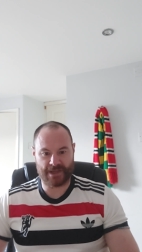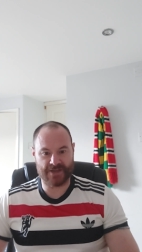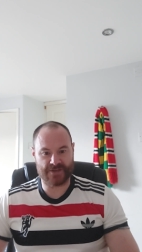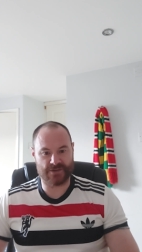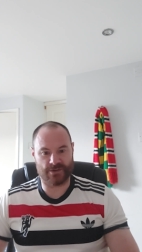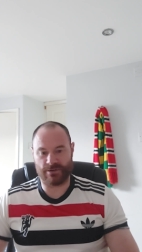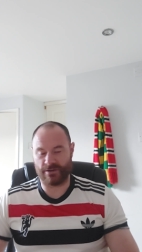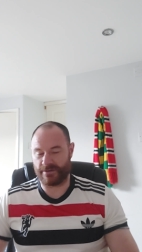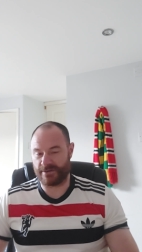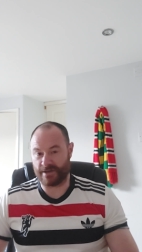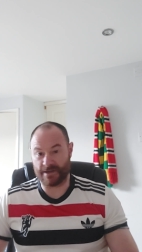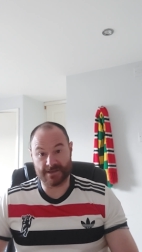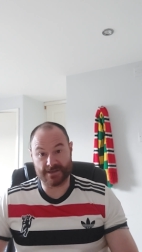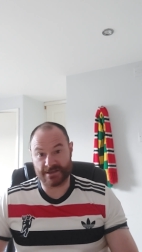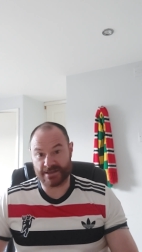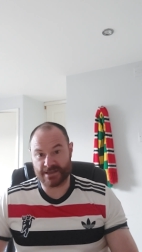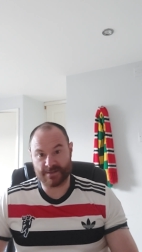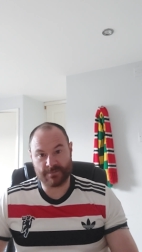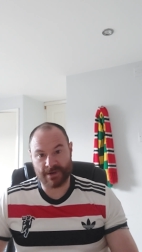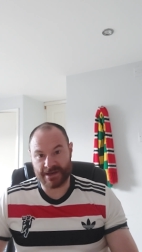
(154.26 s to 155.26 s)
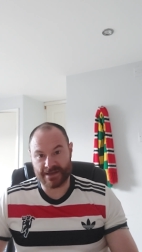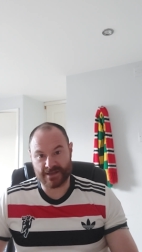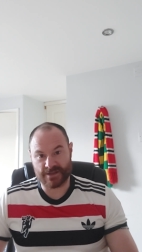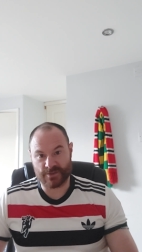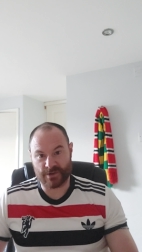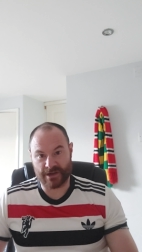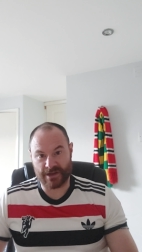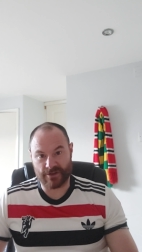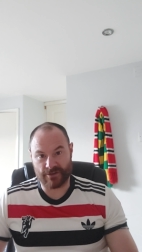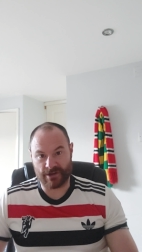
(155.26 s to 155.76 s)
all the things you'd expect a
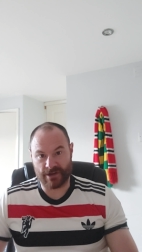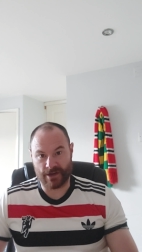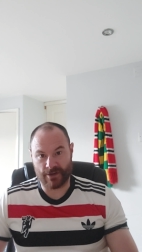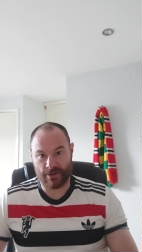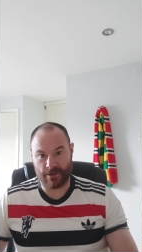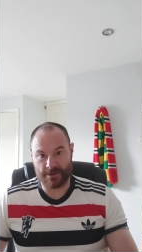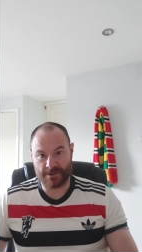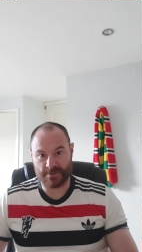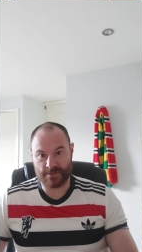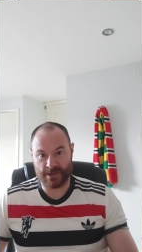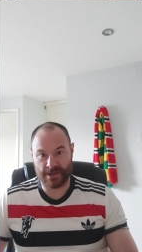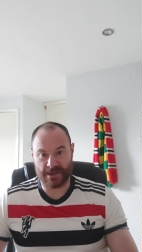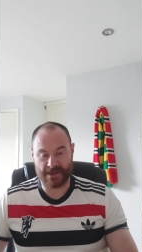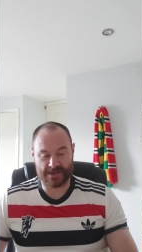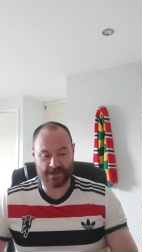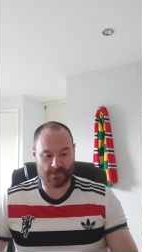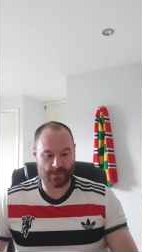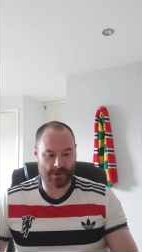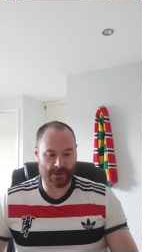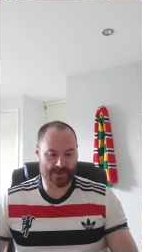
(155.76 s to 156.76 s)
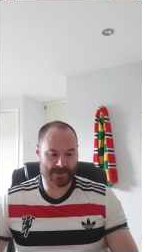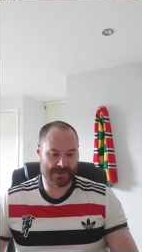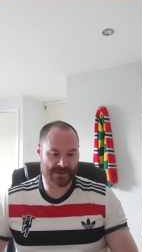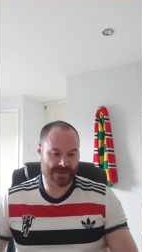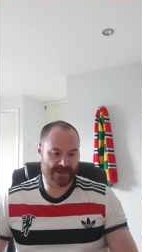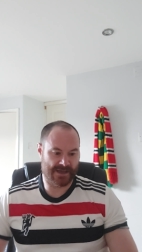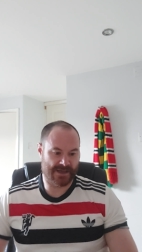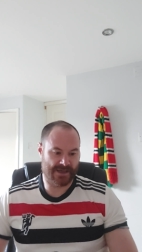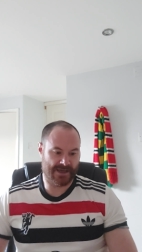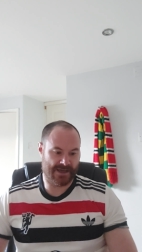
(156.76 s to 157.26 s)
23-year-old to be, I suppose.
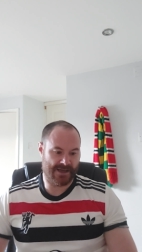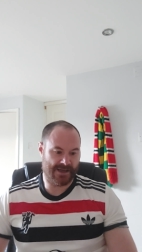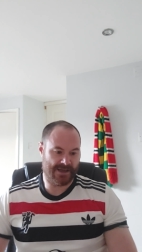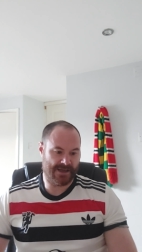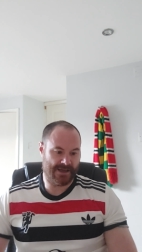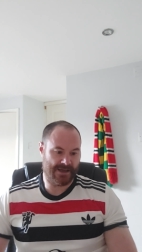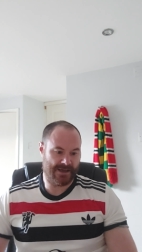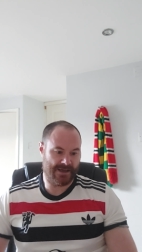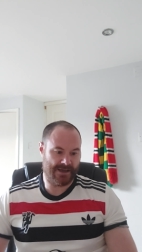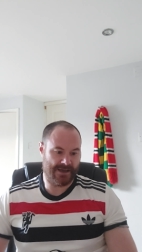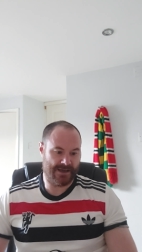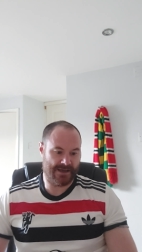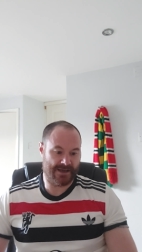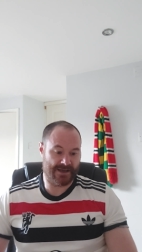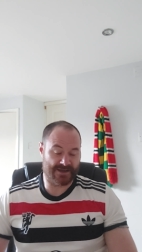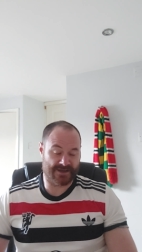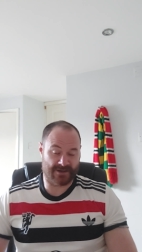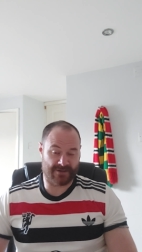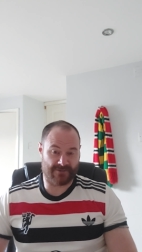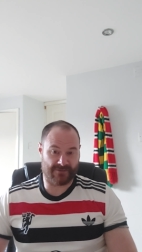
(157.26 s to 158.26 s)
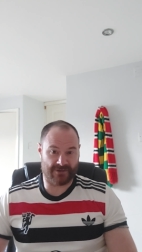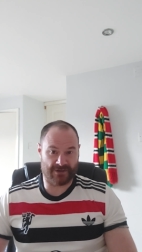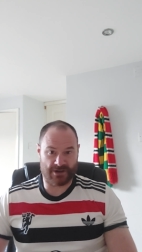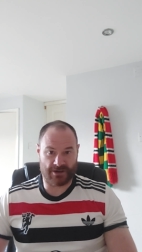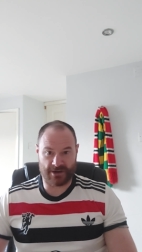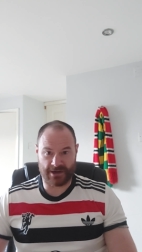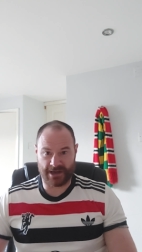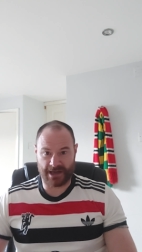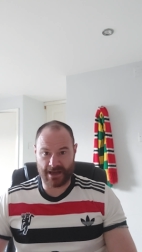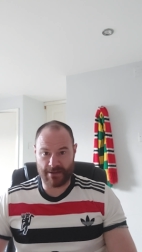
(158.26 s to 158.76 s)
He's hopefully not
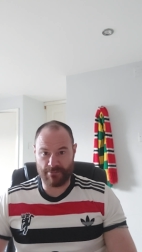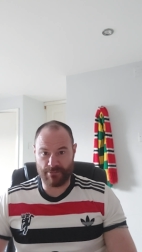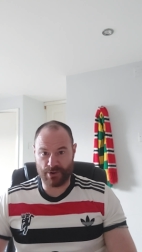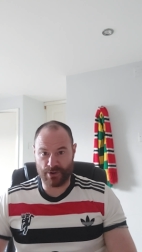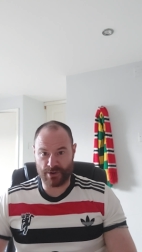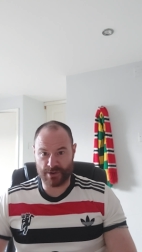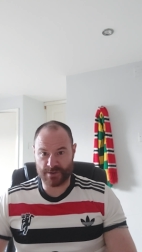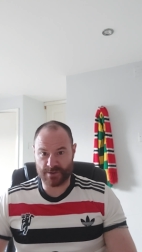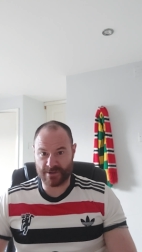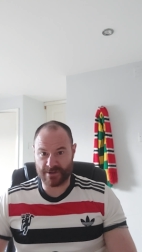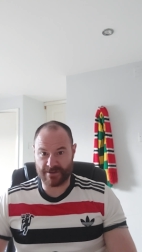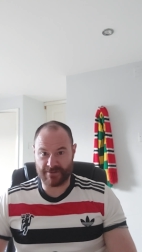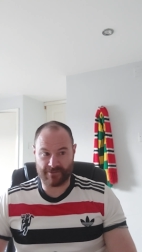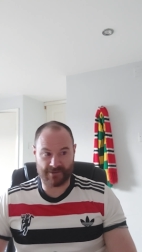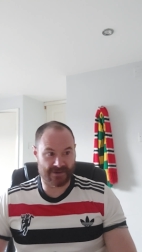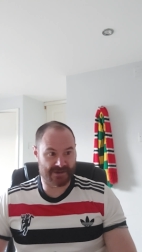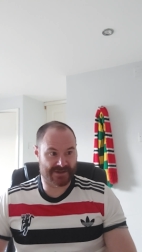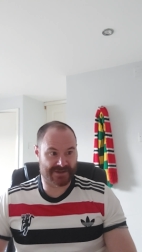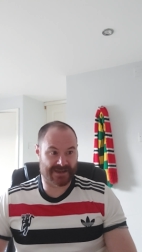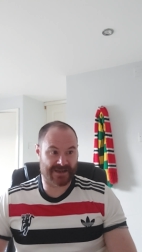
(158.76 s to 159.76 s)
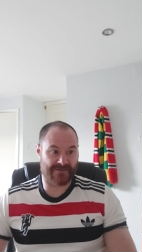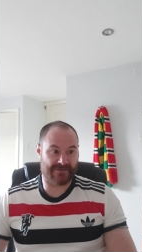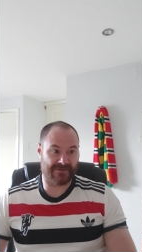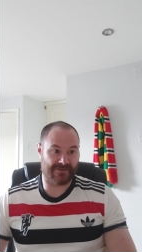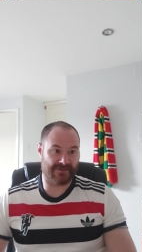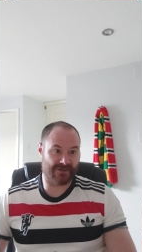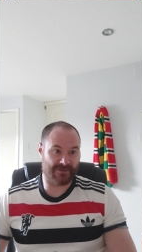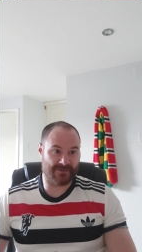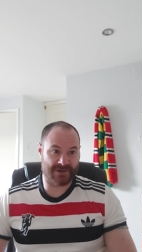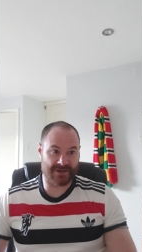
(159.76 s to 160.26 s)
going to get booked within the first 10 or
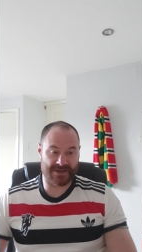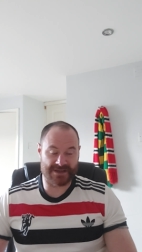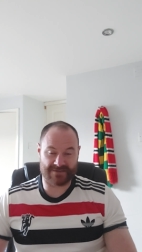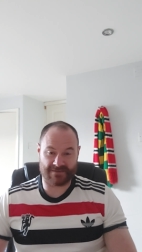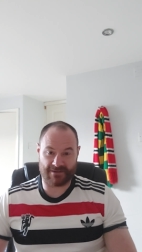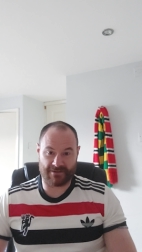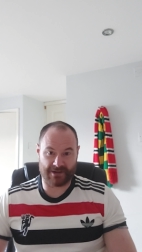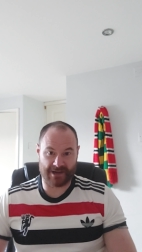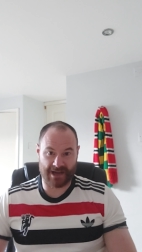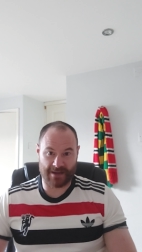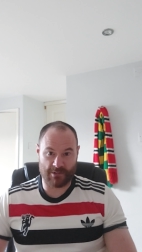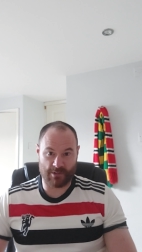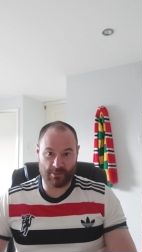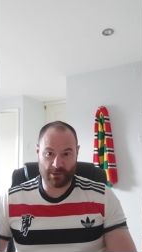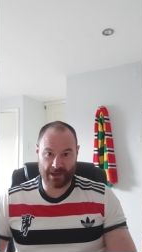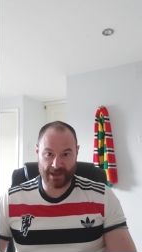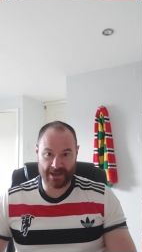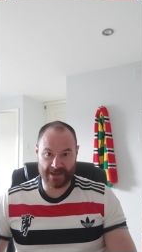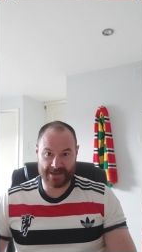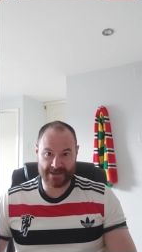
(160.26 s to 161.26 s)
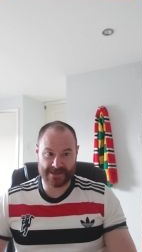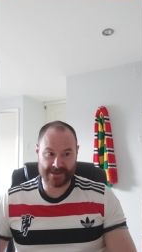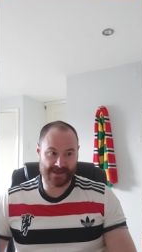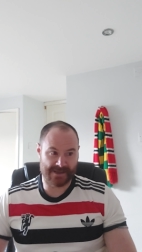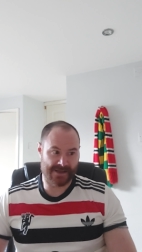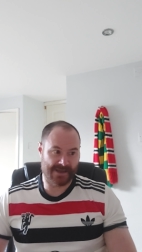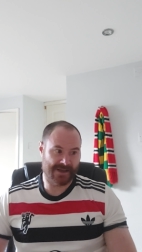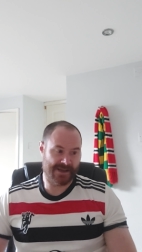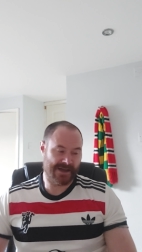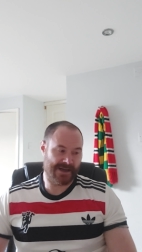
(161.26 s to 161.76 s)
15 minutes of every game he plays.
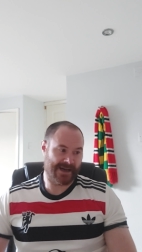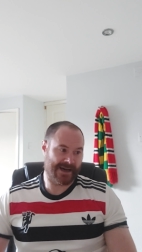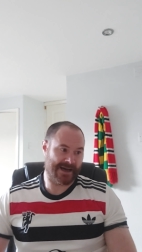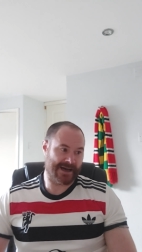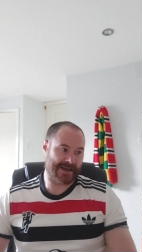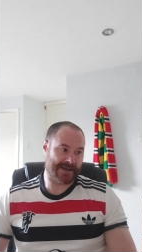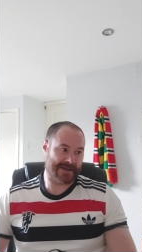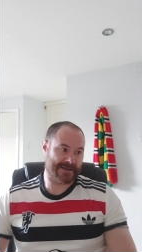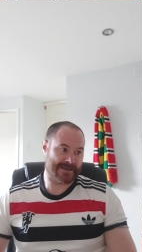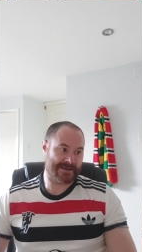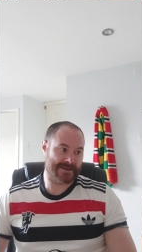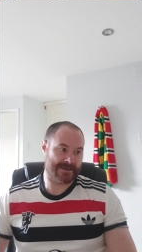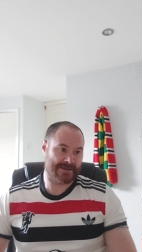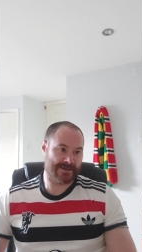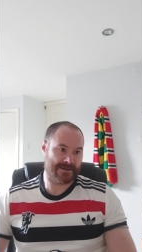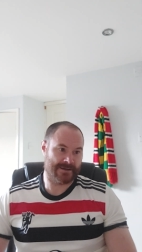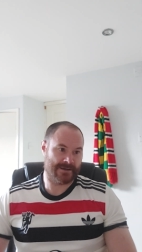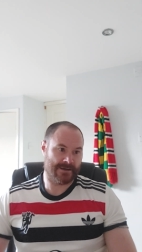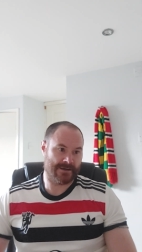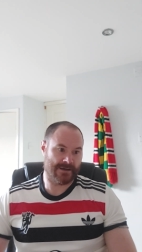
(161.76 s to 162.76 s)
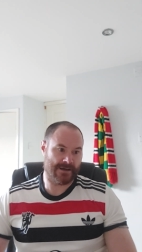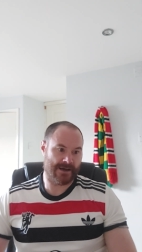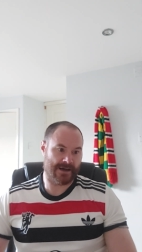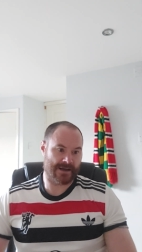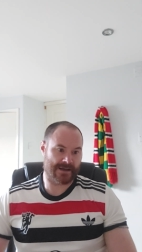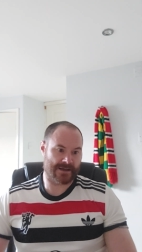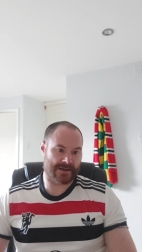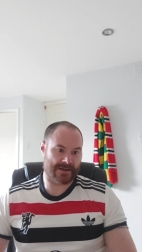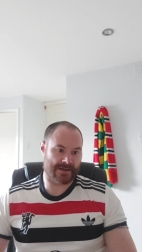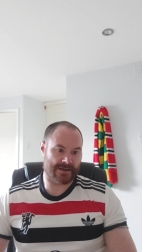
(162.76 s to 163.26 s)
And I
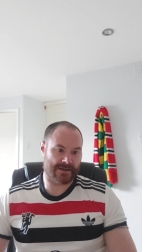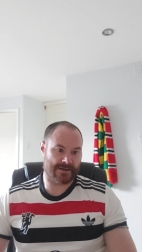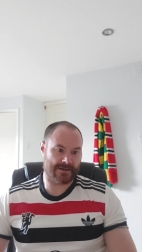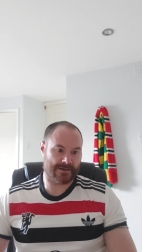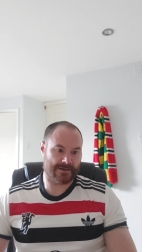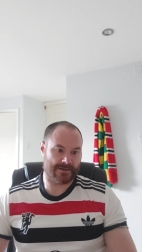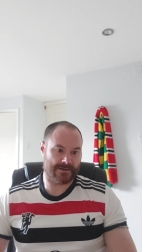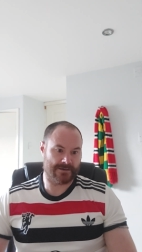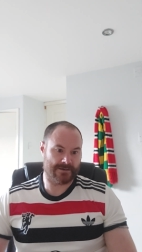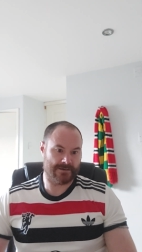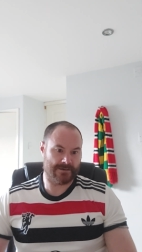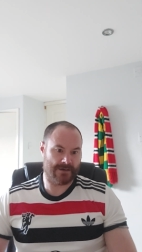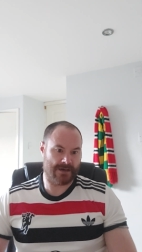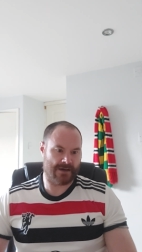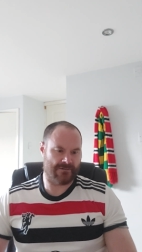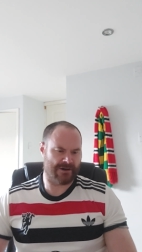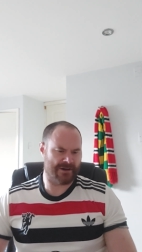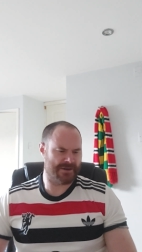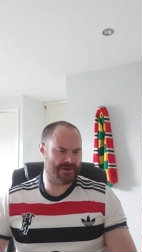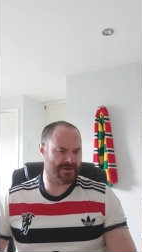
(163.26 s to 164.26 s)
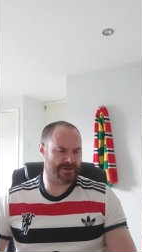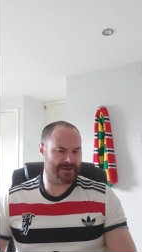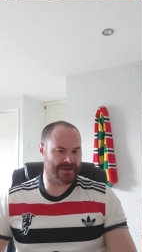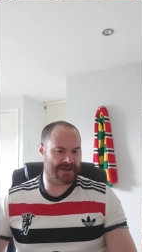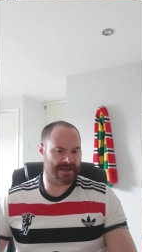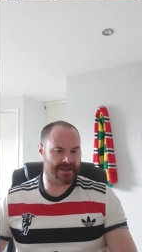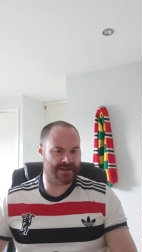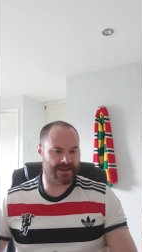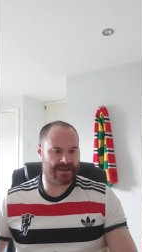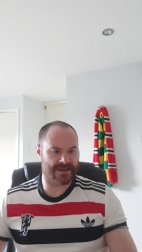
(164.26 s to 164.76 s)
think I read the other
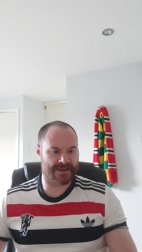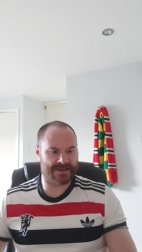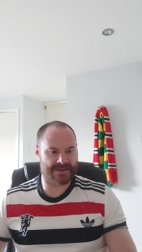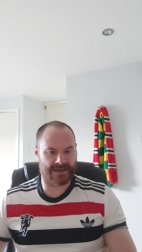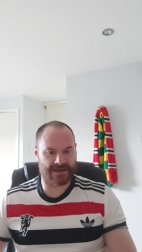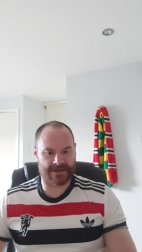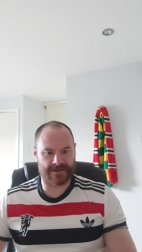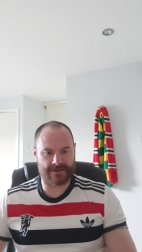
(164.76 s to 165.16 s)
day that he's